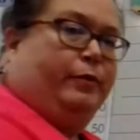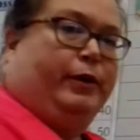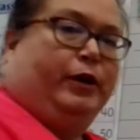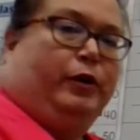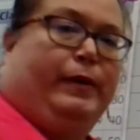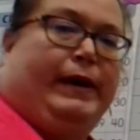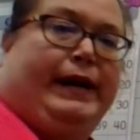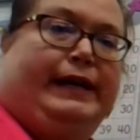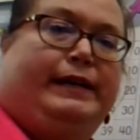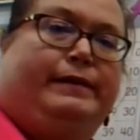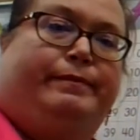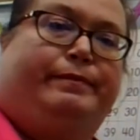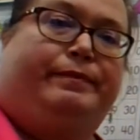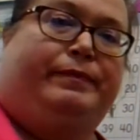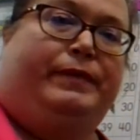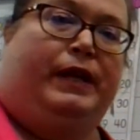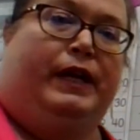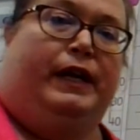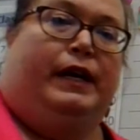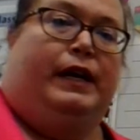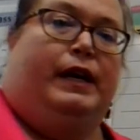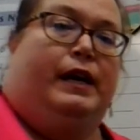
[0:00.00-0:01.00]
quick.
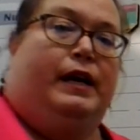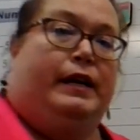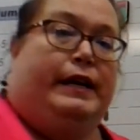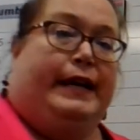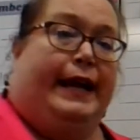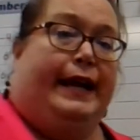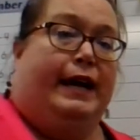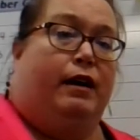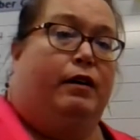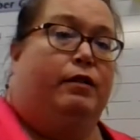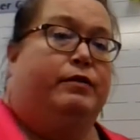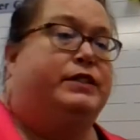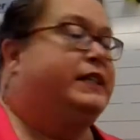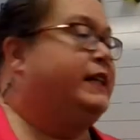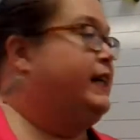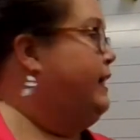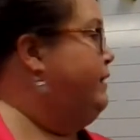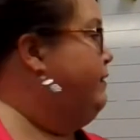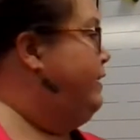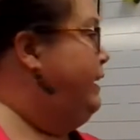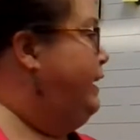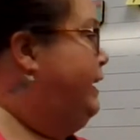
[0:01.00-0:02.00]
Now to
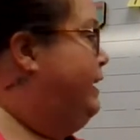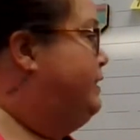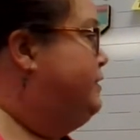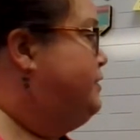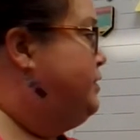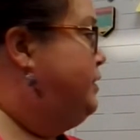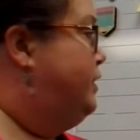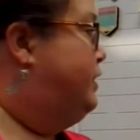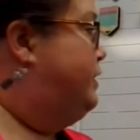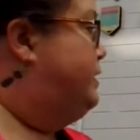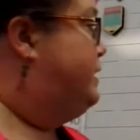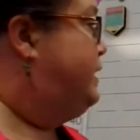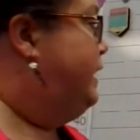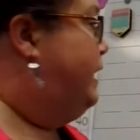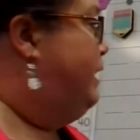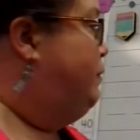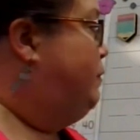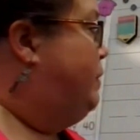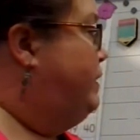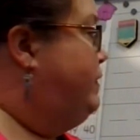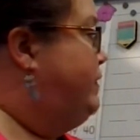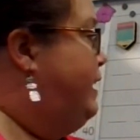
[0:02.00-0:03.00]
get the answer, to get
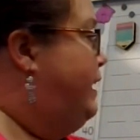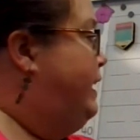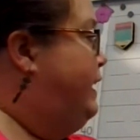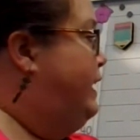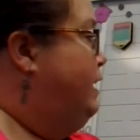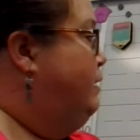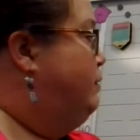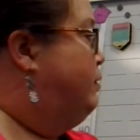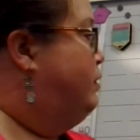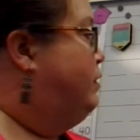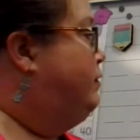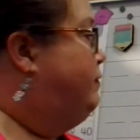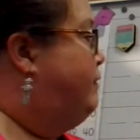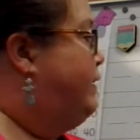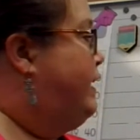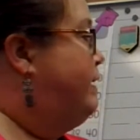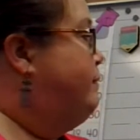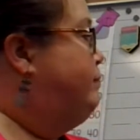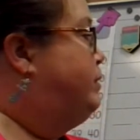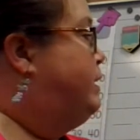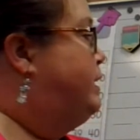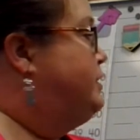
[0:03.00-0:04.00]
what they equal,
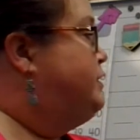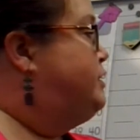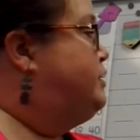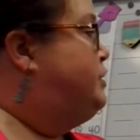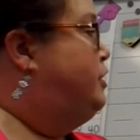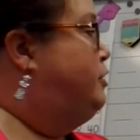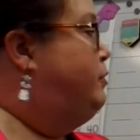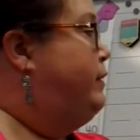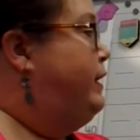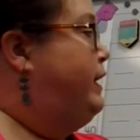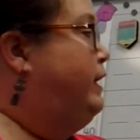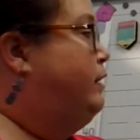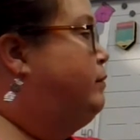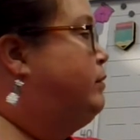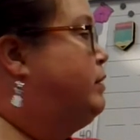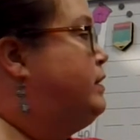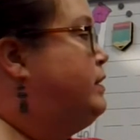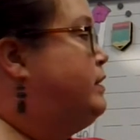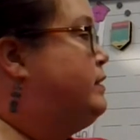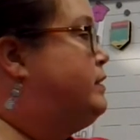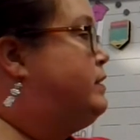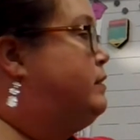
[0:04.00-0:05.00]
5 plus 2
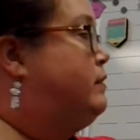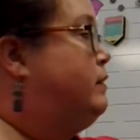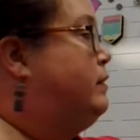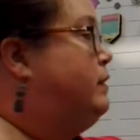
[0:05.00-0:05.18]
equals